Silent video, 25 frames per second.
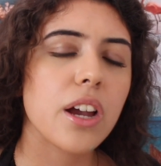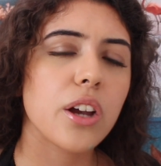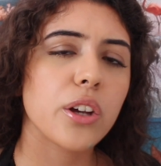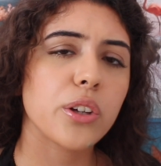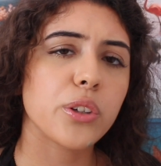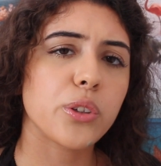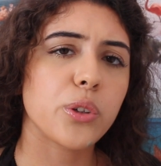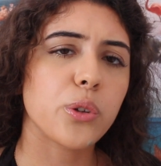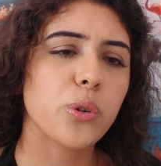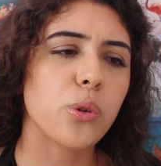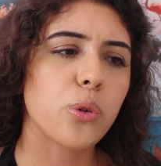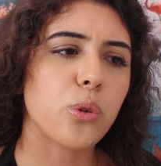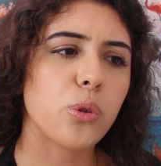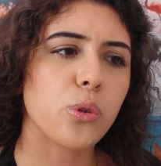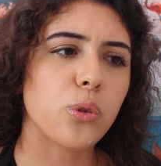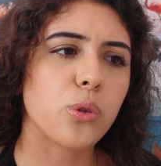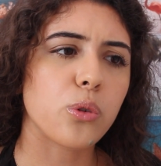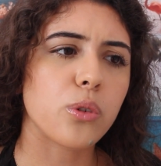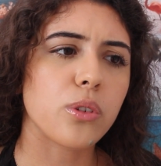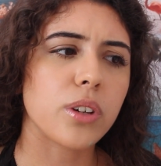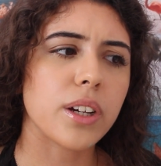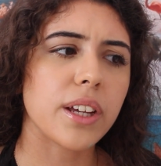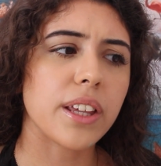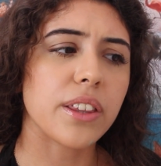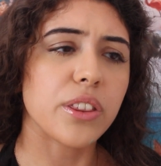
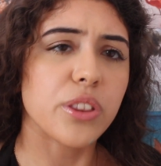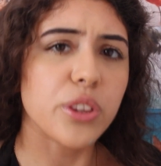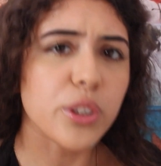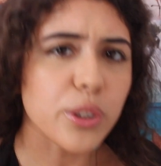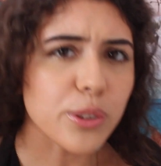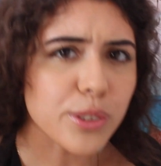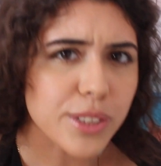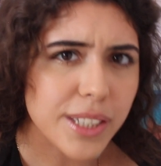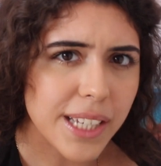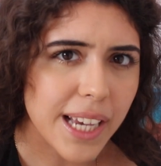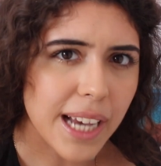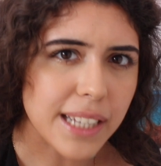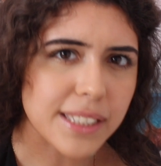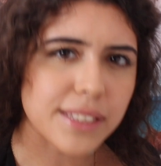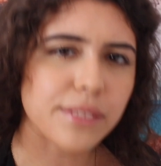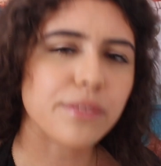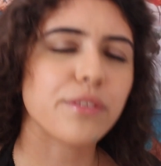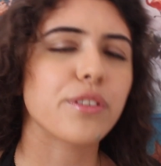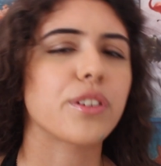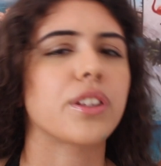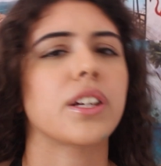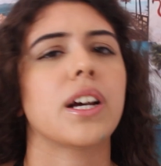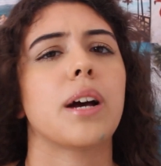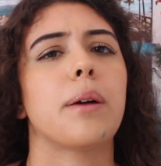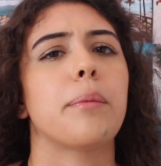your enthusiasm
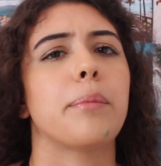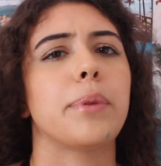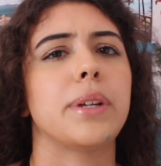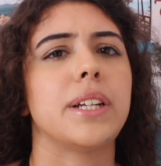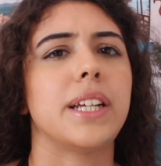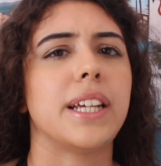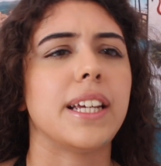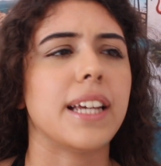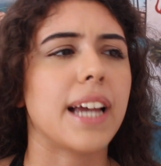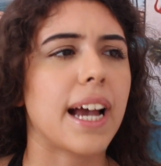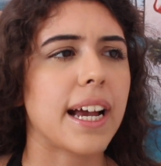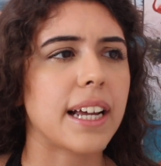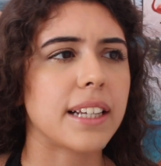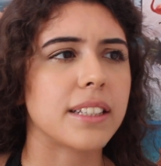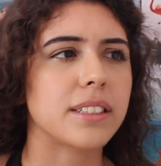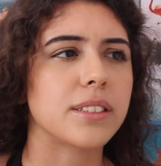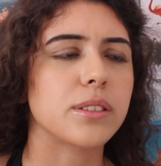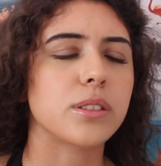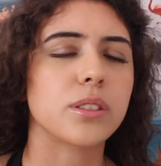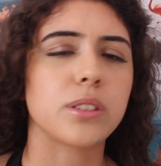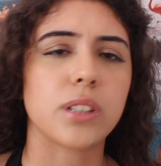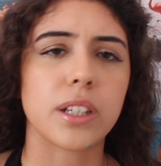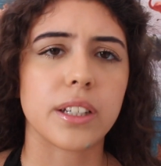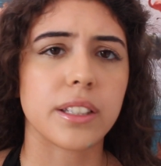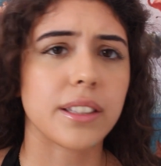for the company,
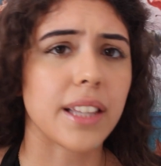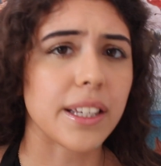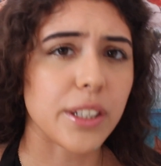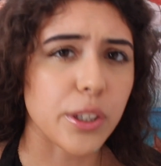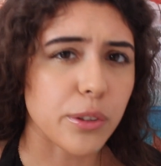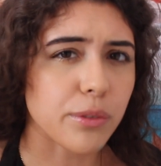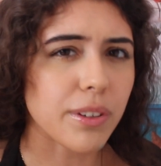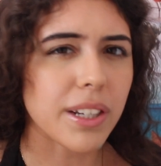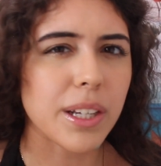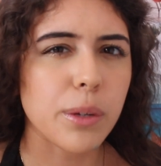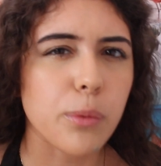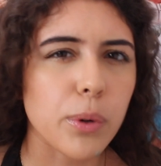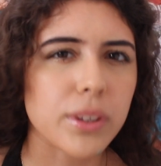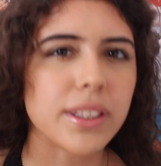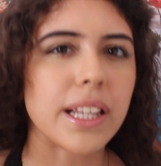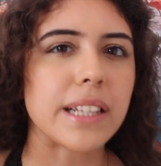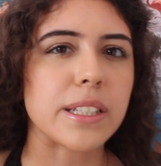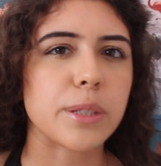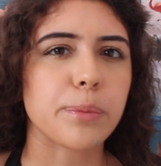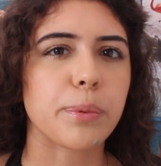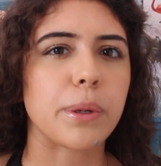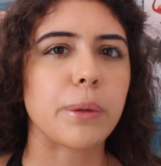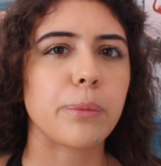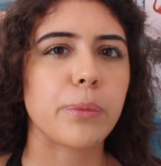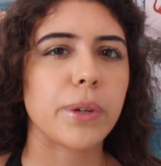and that you really want that
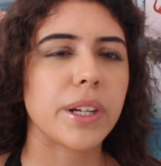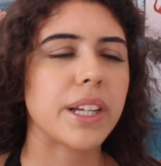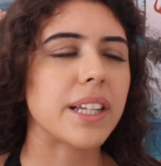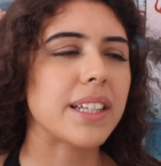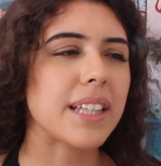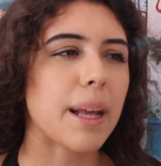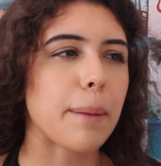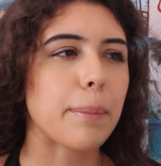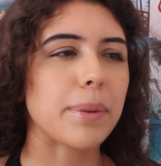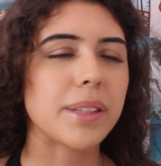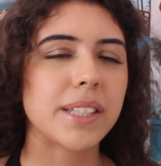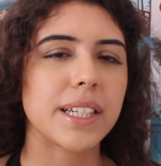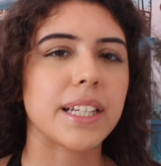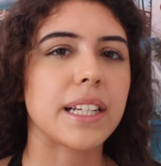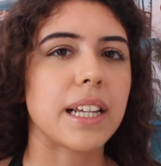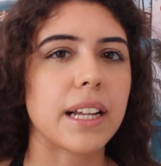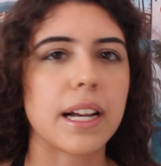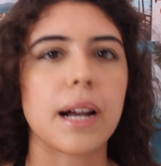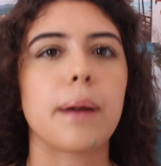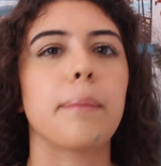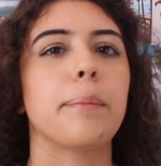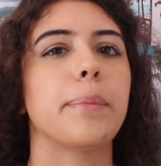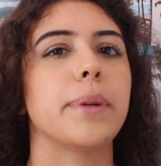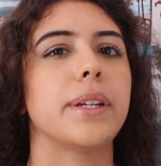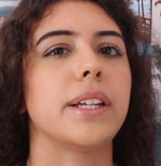spring week in that particular
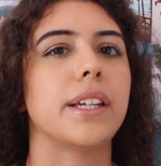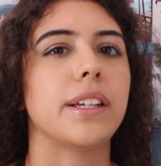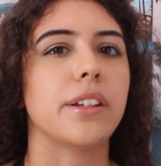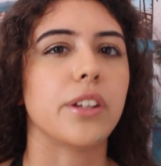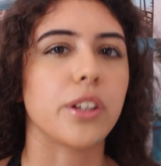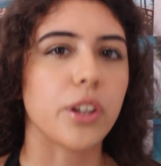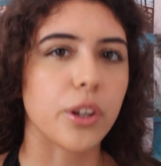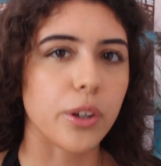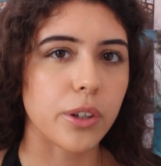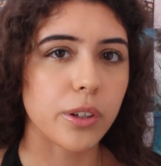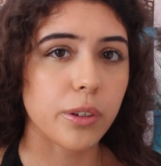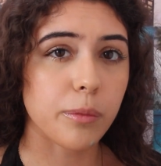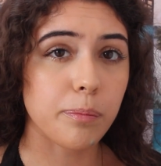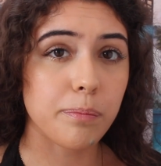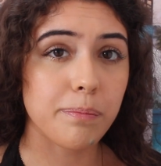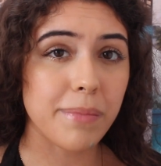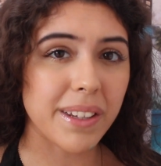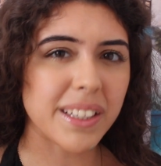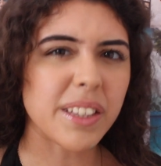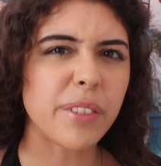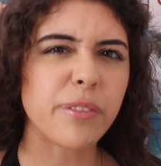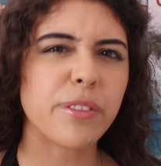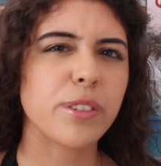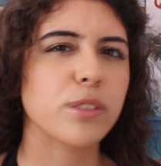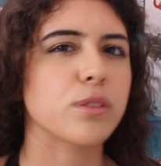company. You know,
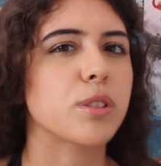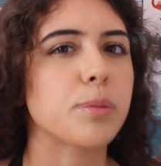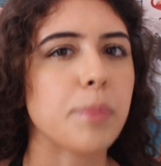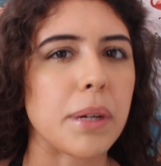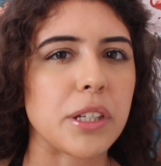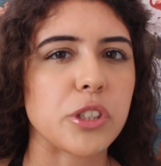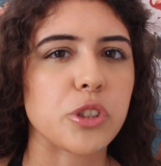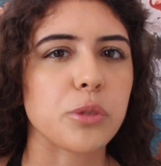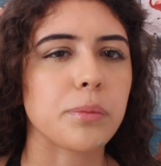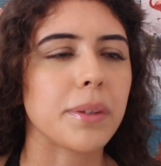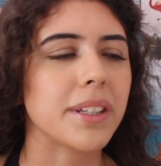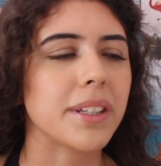make them feel special,